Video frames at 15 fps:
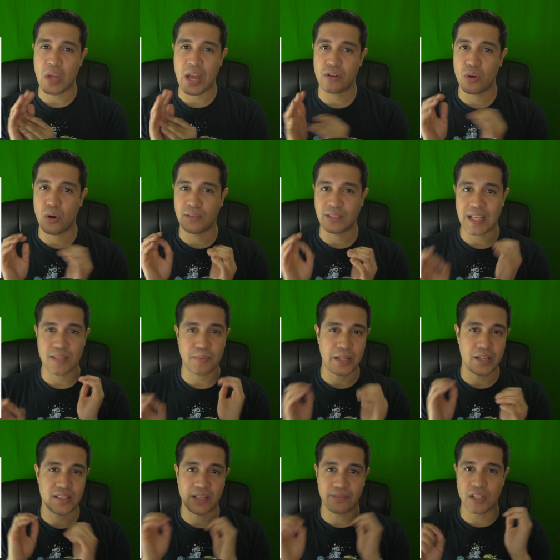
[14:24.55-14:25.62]
So I don't know if that's
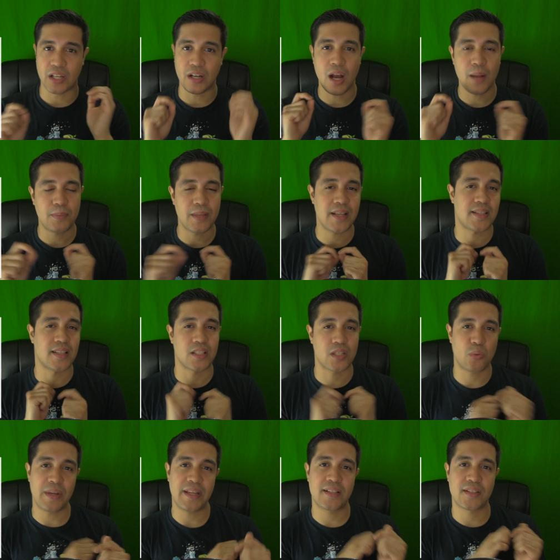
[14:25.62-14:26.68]
because they've done updates and
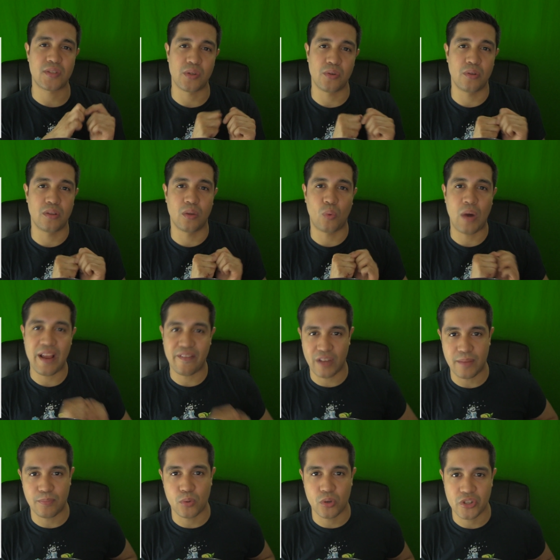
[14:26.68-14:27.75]
tweaks to the
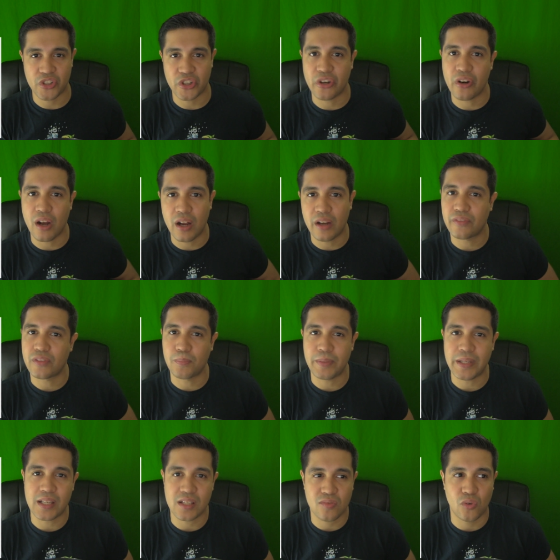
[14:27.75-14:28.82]
Wi-Fi portion of the
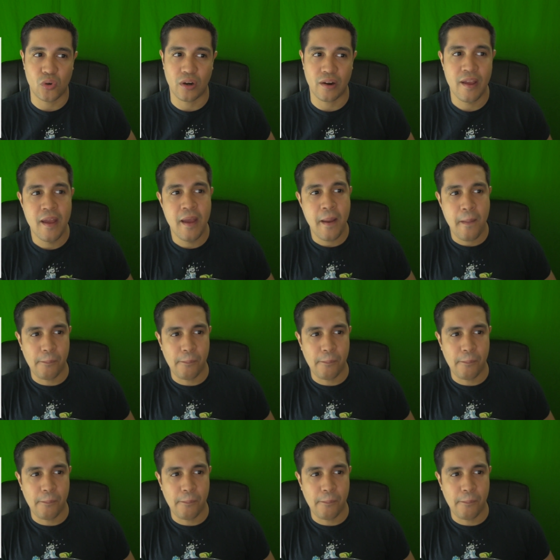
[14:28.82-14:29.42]
PS4,